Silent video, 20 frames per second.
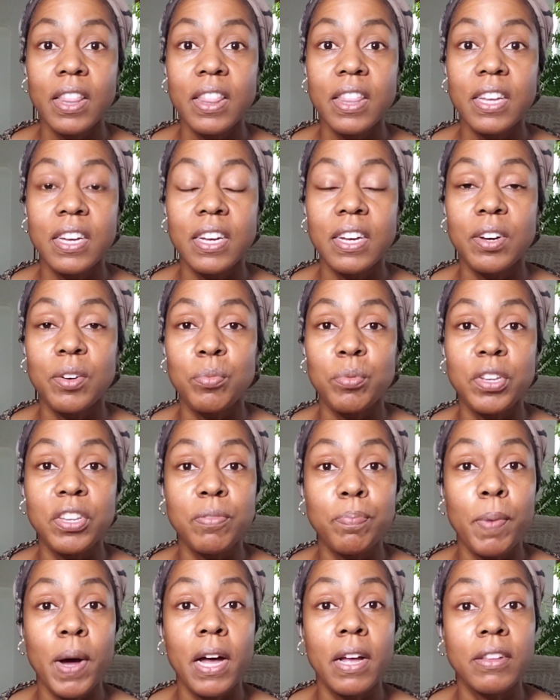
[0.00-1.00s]
the
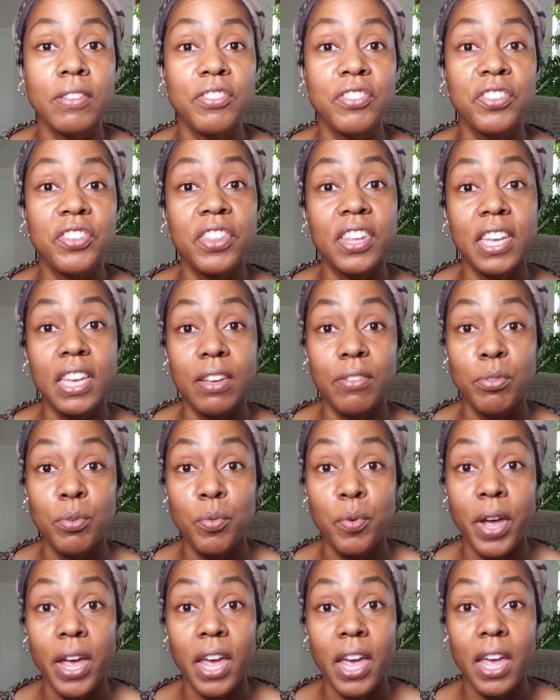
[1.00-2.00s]
response to the
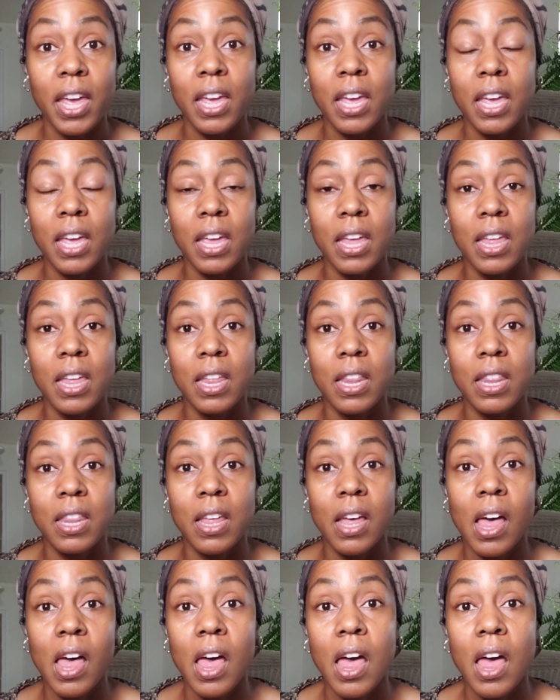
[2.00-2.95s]
giveaway in